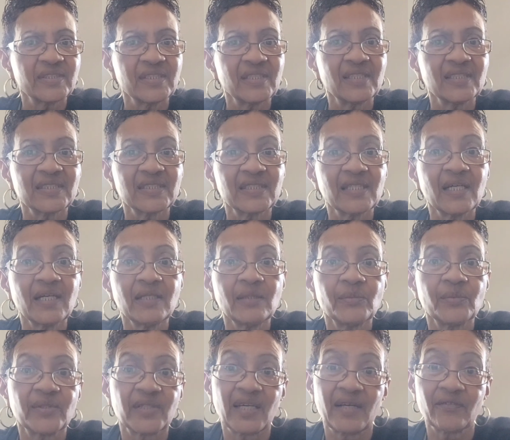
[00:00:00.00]
outside
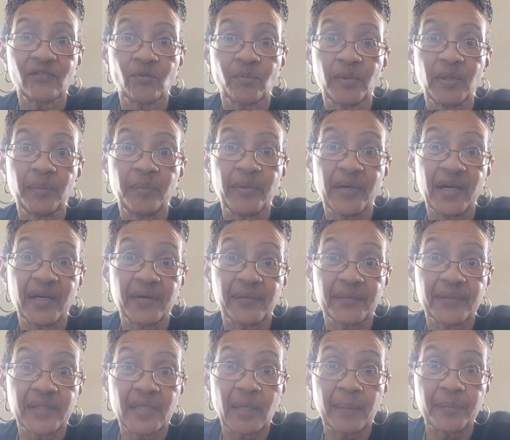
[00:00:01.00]
would have to be
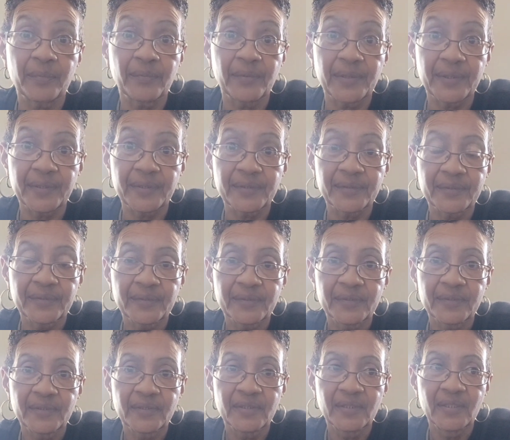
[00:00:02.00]
battery operated.
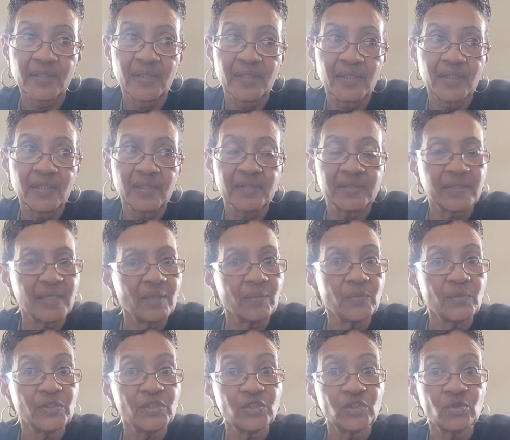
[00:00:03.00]
That
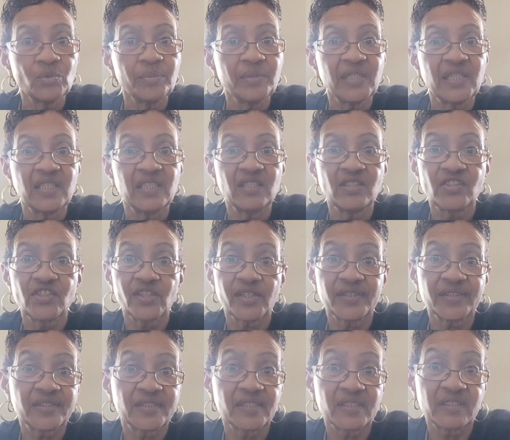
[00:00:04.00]
wouldn't do me any
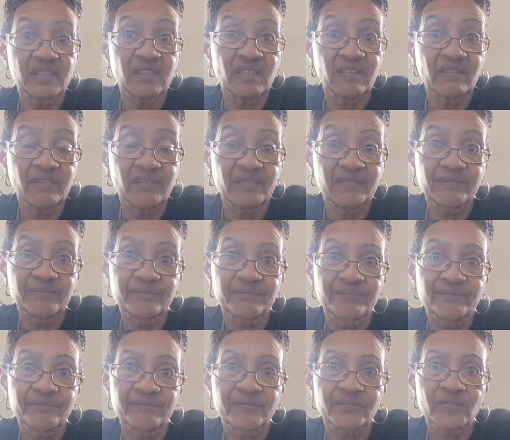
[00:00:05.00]
justice either
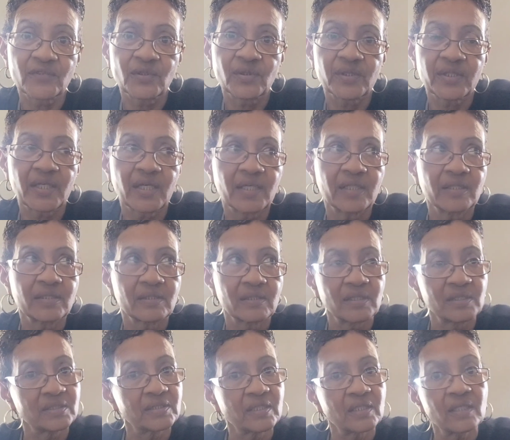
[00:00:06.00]
okay?
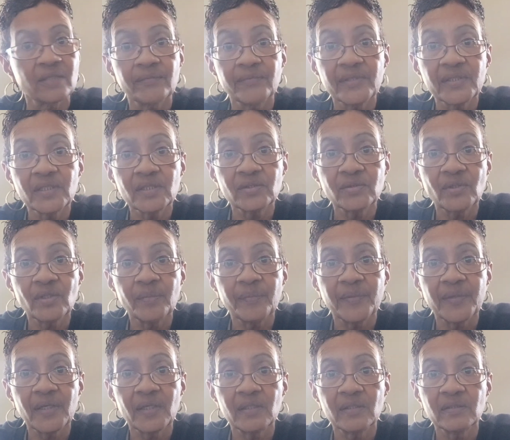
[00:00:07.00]
Because they could ring the
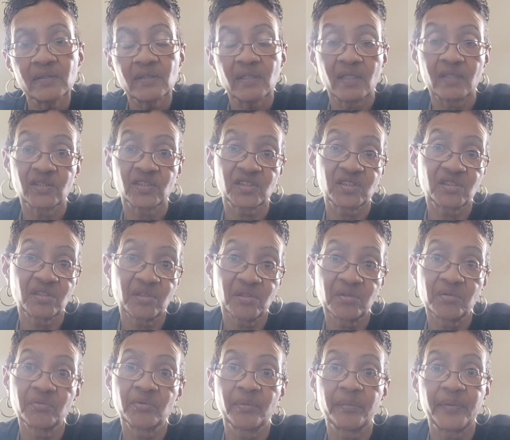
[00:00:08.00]
doorbell and
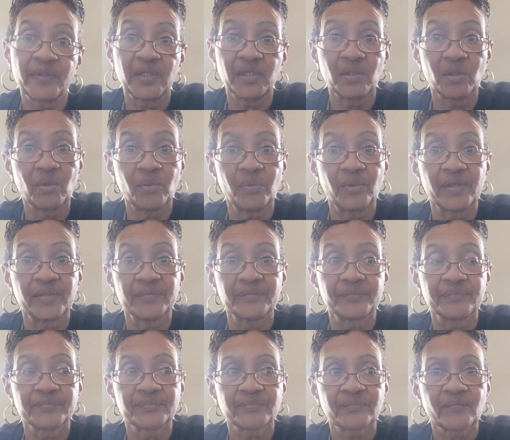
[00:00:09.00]
still would be no one.
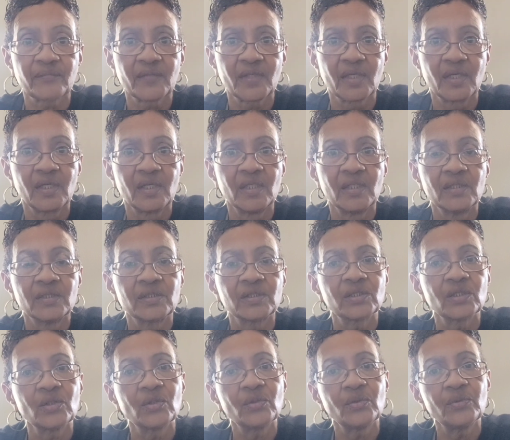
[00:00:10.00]

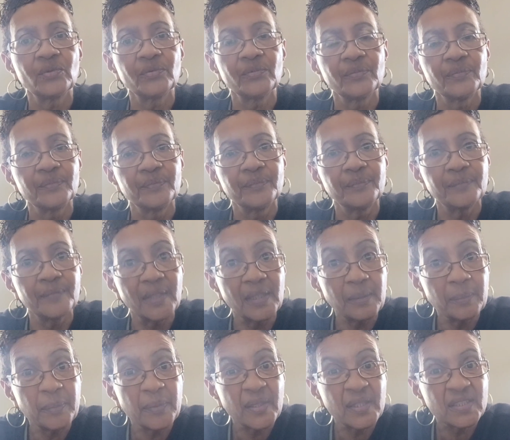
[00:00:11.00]
So my
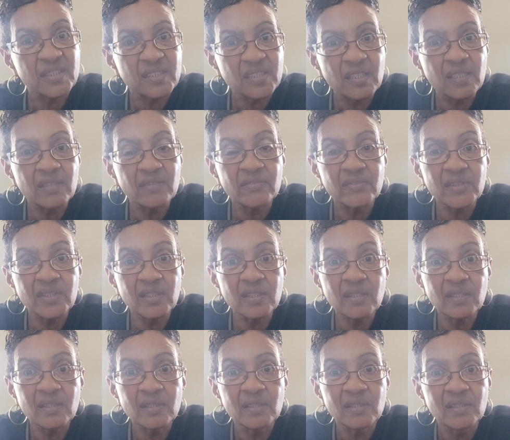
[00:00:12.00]
best
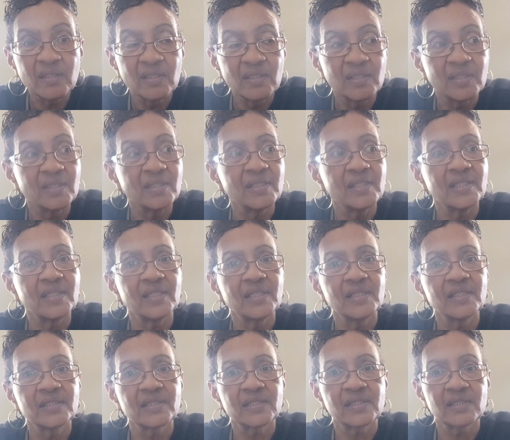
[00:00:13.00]
safety
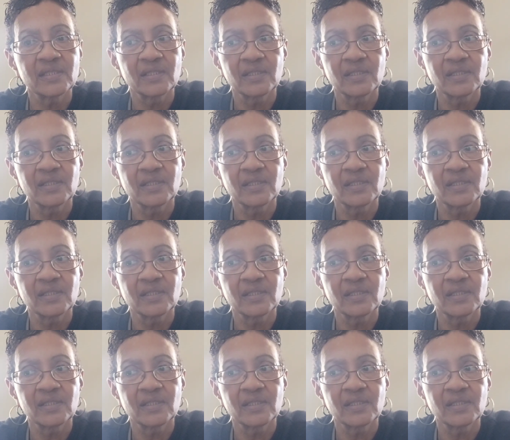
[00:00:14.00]
is